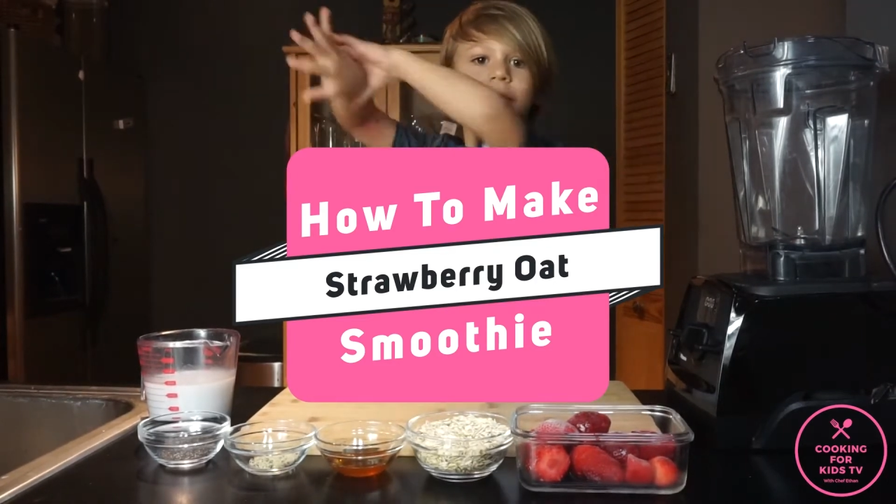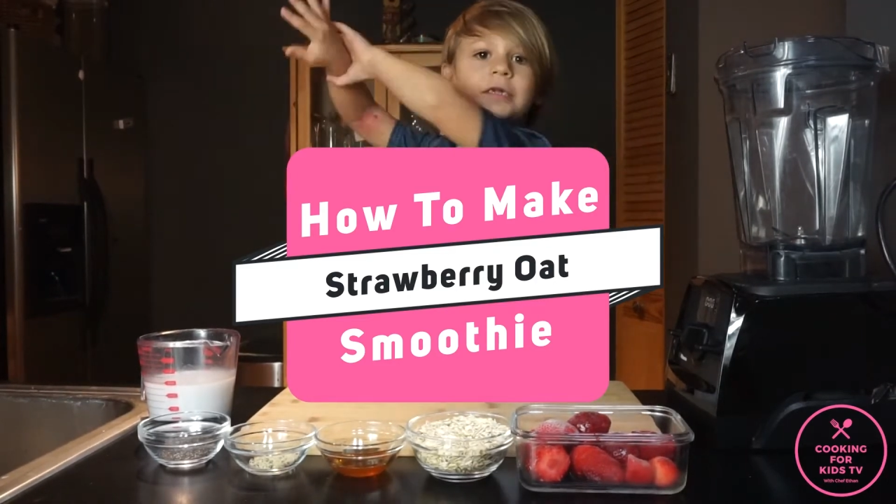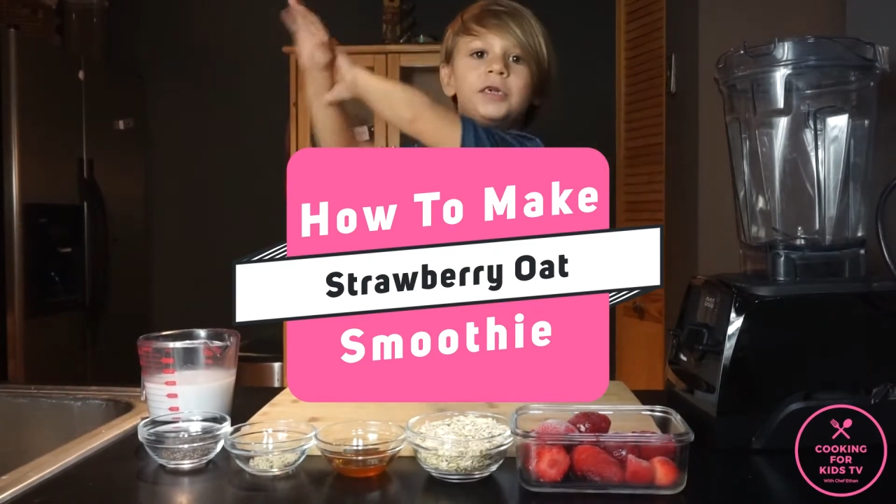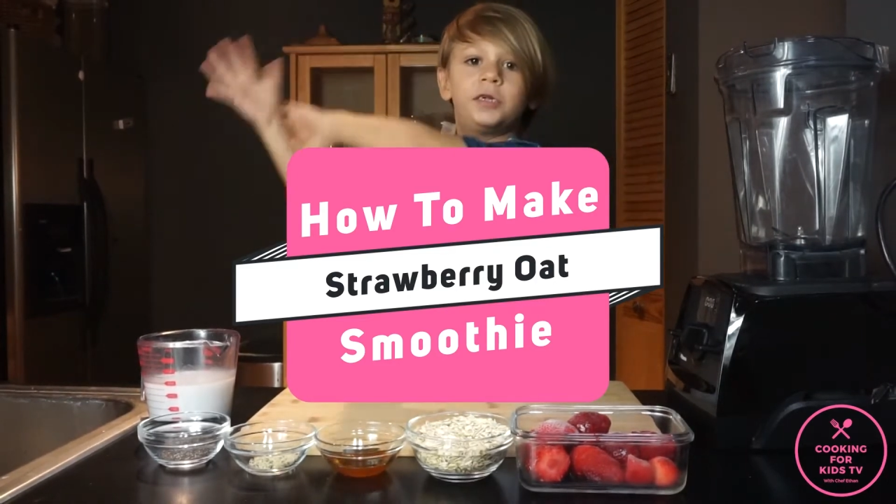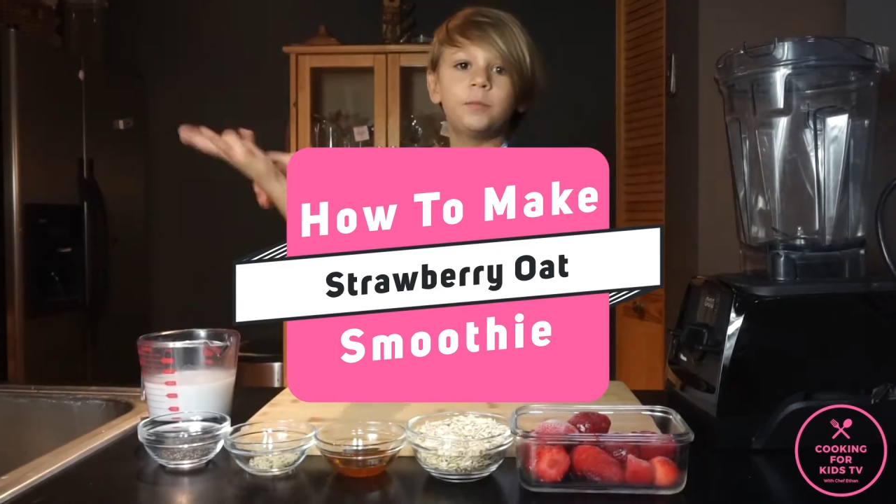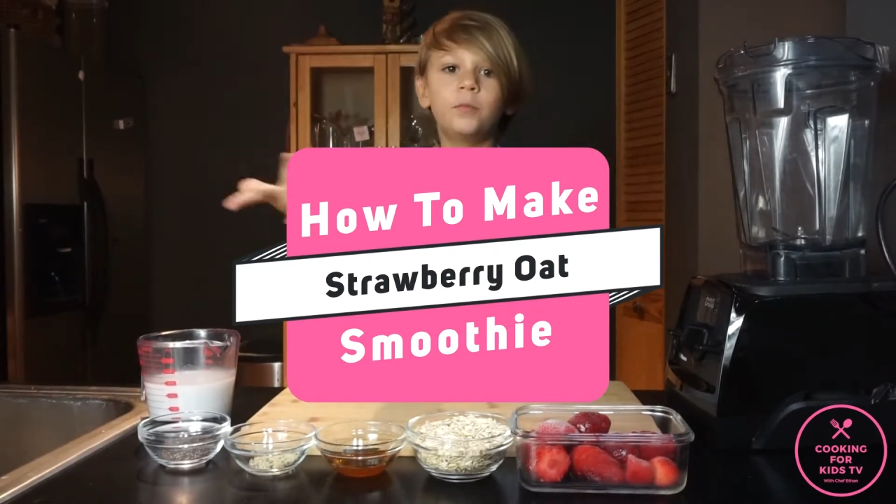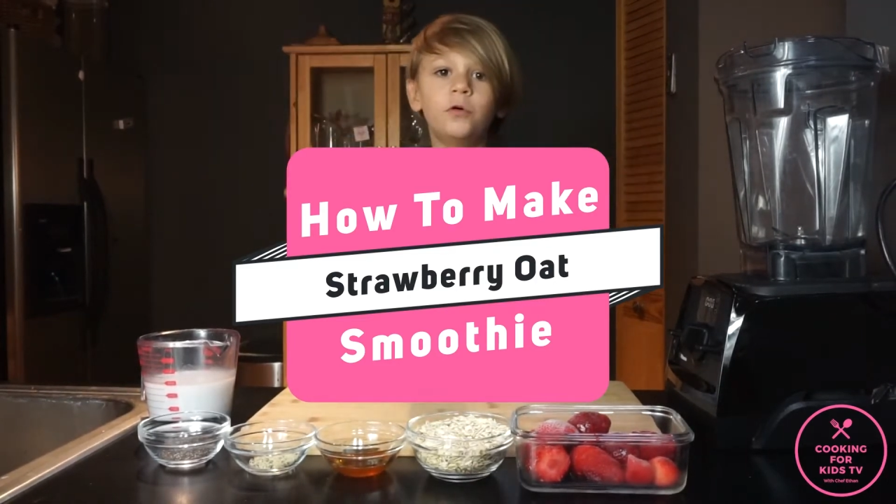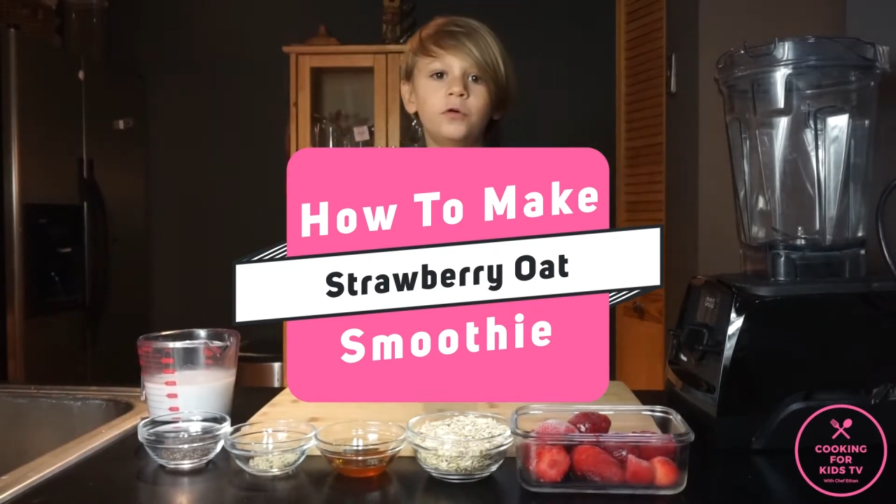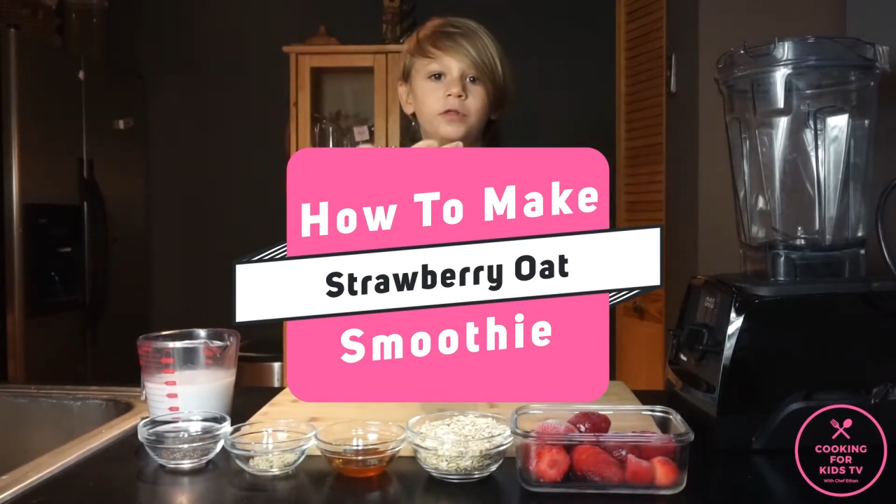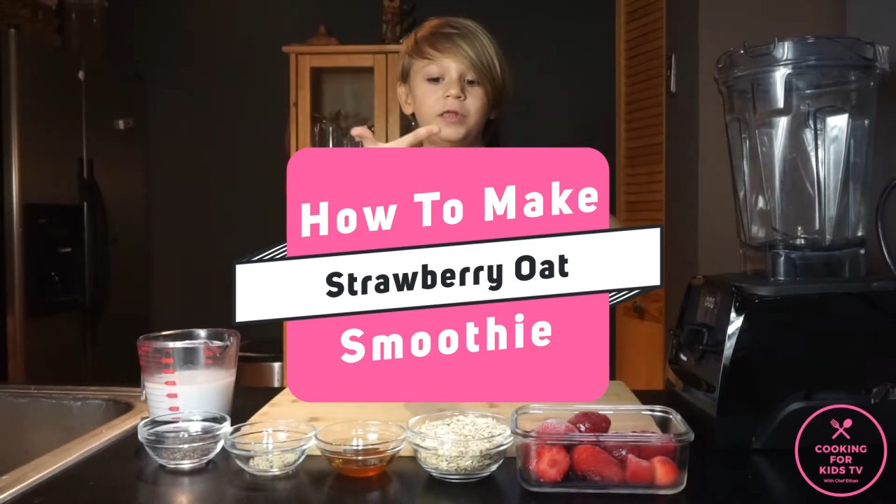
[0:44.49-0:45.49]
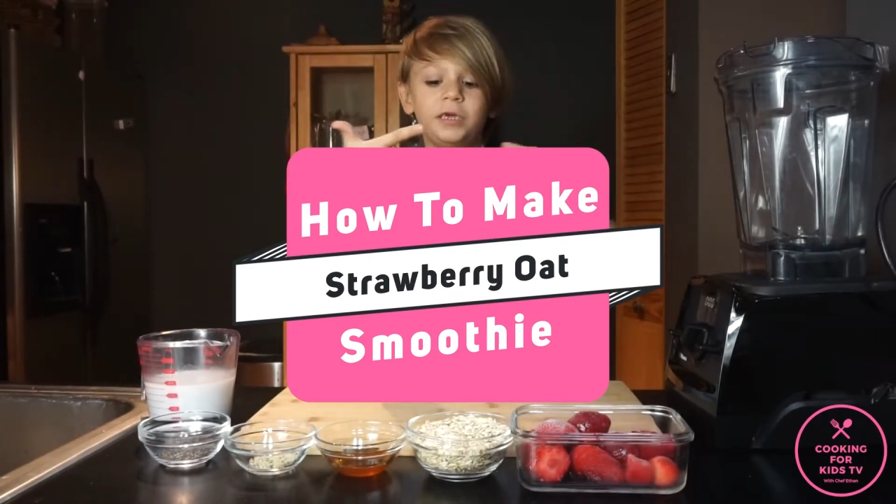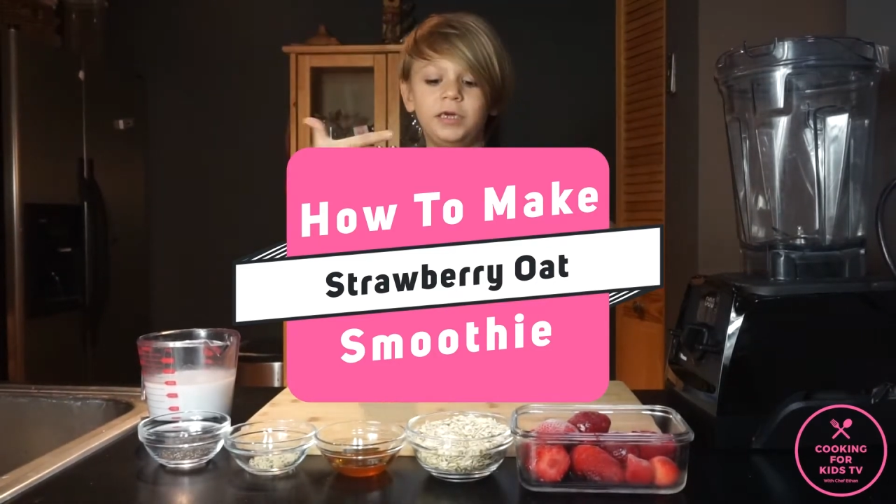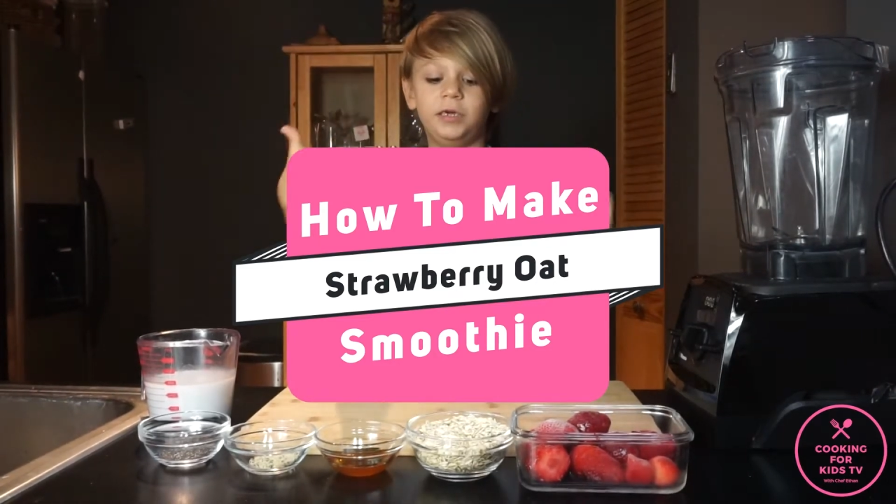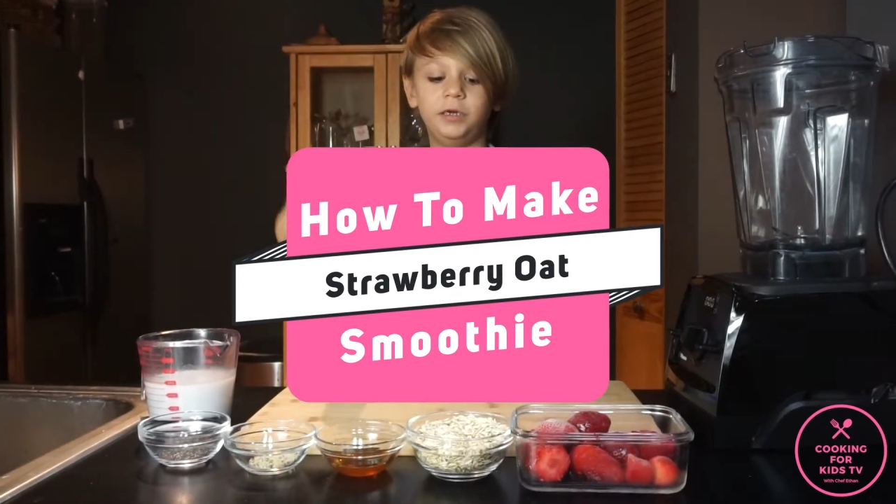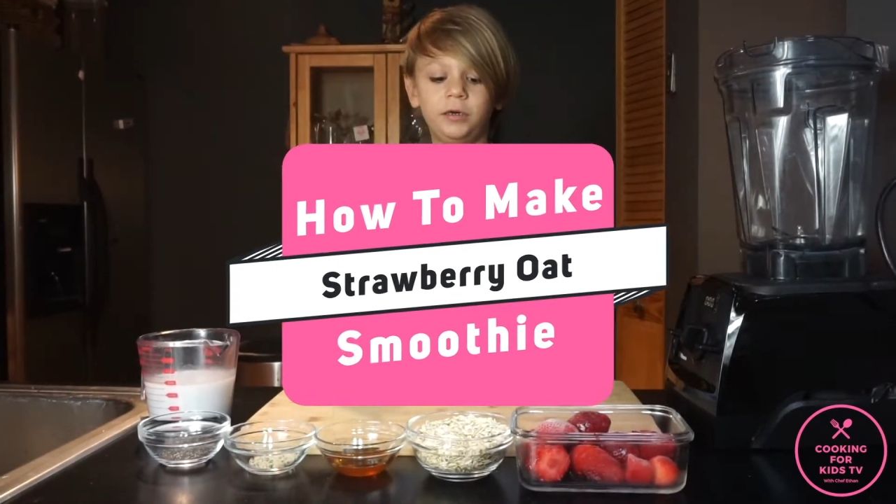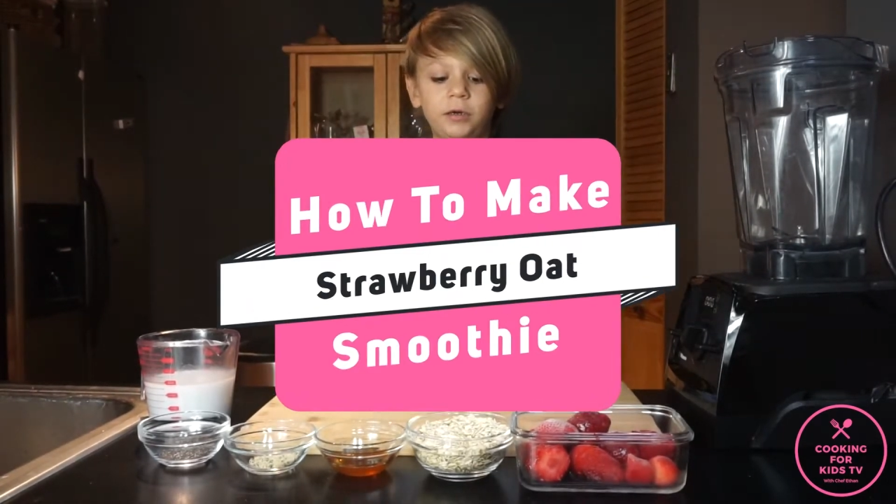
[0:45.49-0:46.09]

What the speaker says: smoothie.